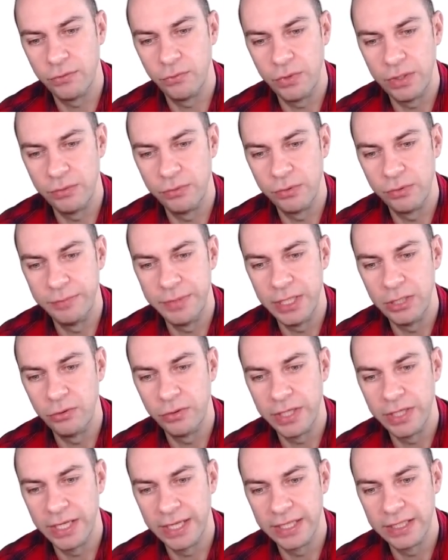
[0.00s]
we will be
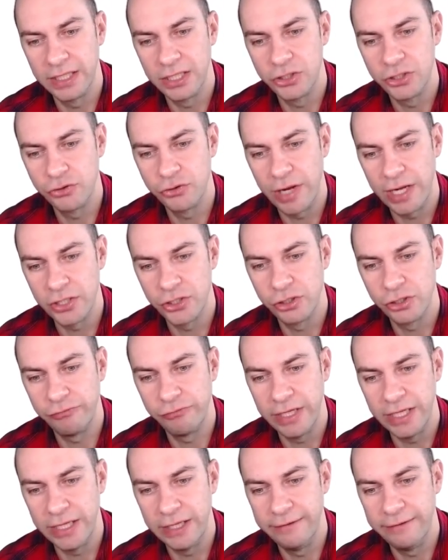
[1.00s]
looking at the
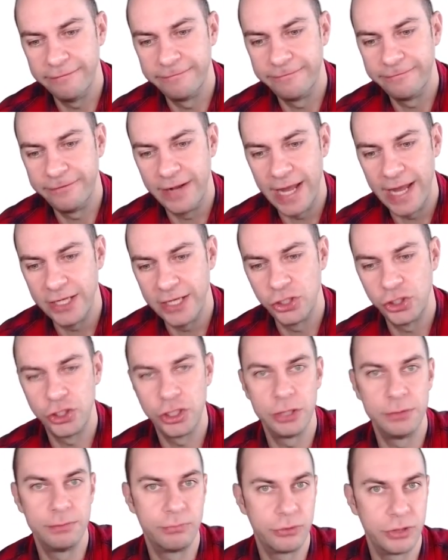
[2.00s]
Treasury
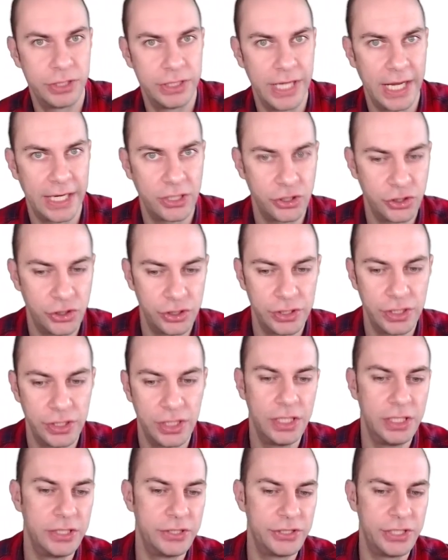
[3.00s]
Inflation Protection
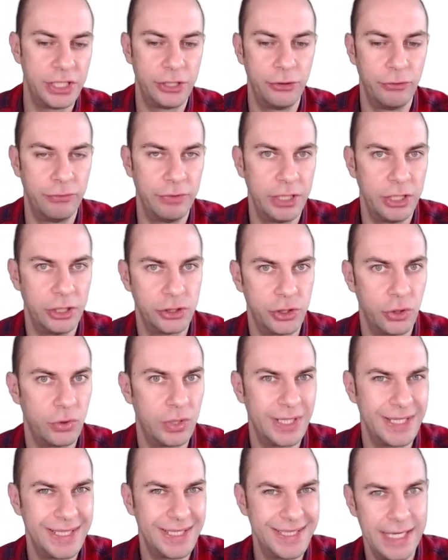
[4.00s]
Securities, or
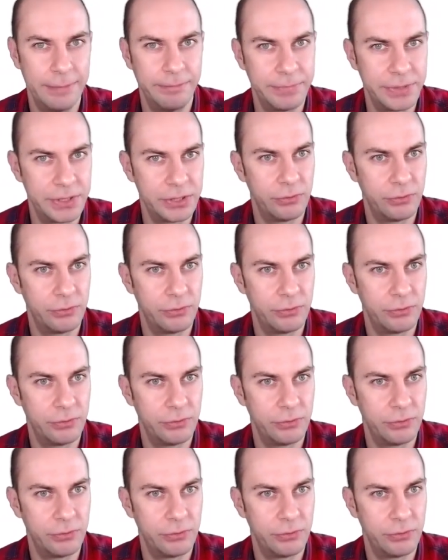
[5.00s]
the TIPS.